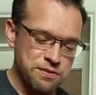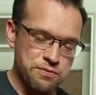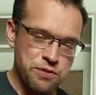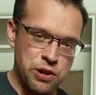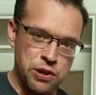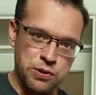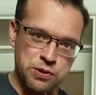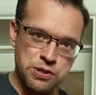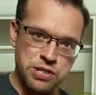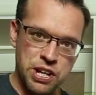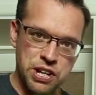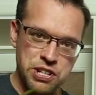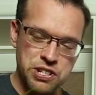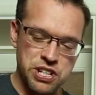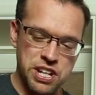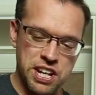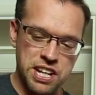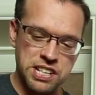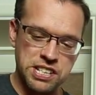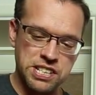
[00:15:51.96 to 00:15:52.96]
Final
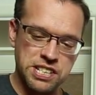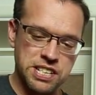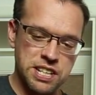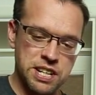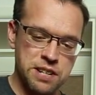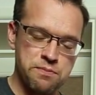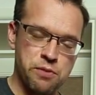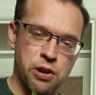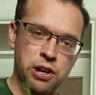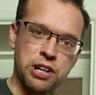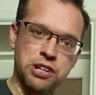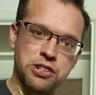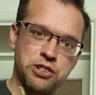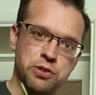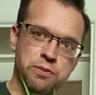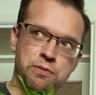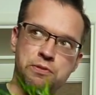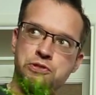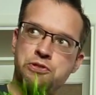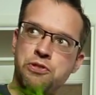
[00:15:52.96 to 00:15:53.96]
touches,
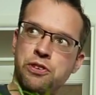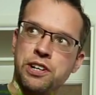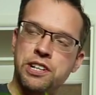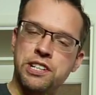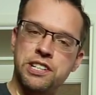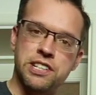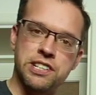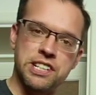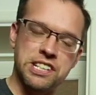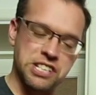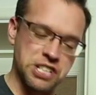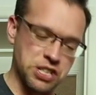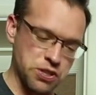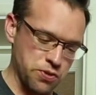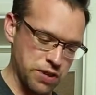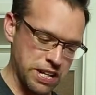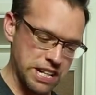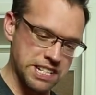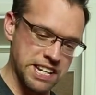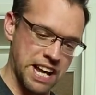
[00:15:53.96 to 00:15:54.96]
Microsaur and Trident. This is
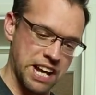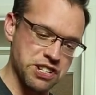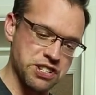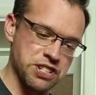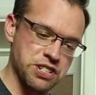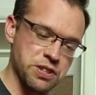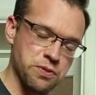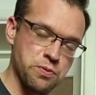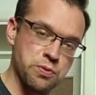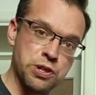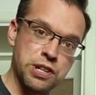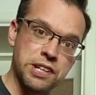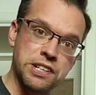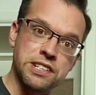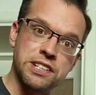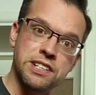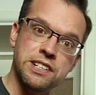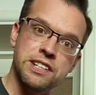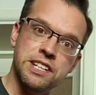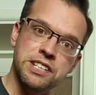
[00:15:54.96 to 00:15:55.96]
already attached to wood.
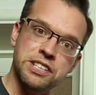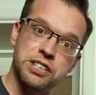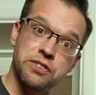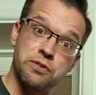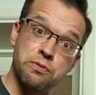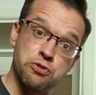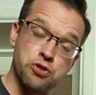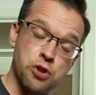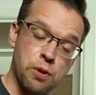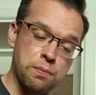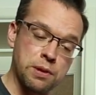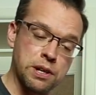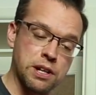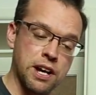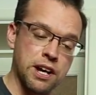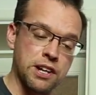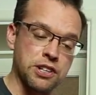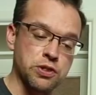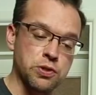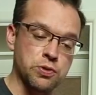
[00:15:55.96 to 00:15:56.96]
This is from
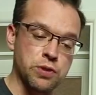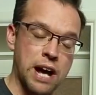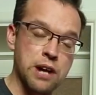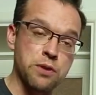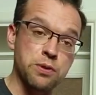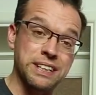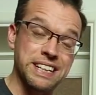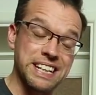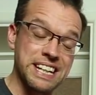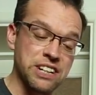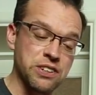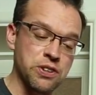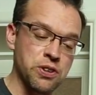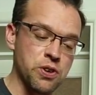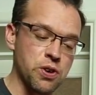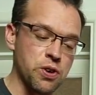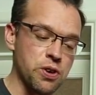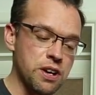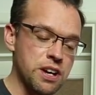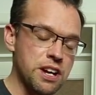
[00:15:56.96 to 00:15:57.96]
Tropica, it's called Aqua
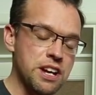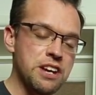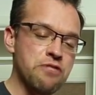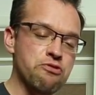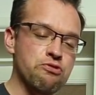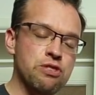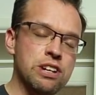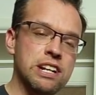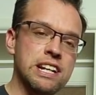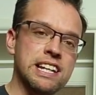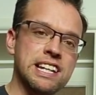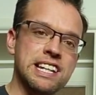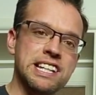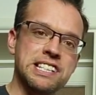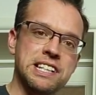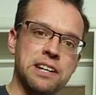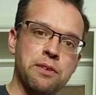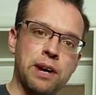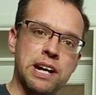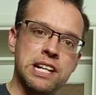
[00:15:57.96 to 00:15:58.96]
Decor. Really
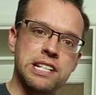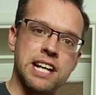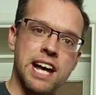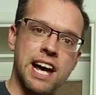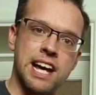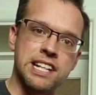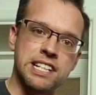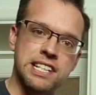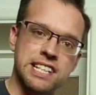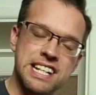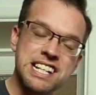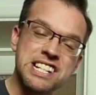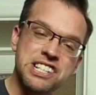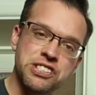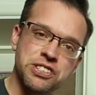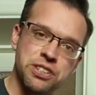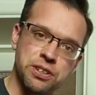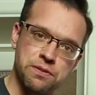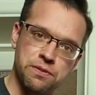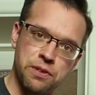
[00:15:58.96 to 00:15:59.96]
easy way to add
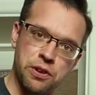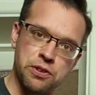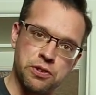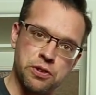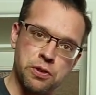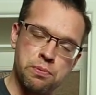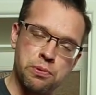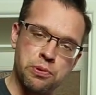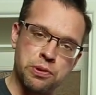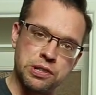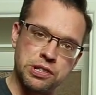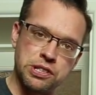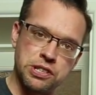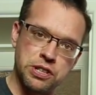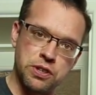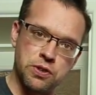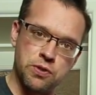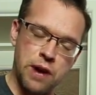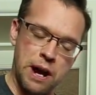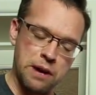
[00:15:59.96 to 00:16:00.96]
instant focal points
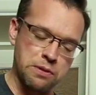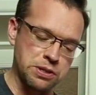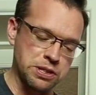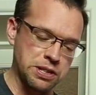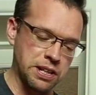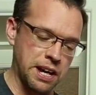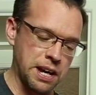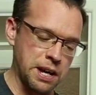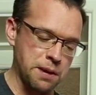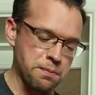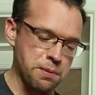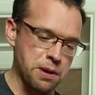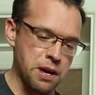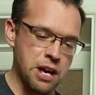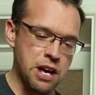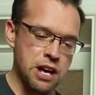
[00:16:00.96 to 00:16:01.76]
to your aquascape,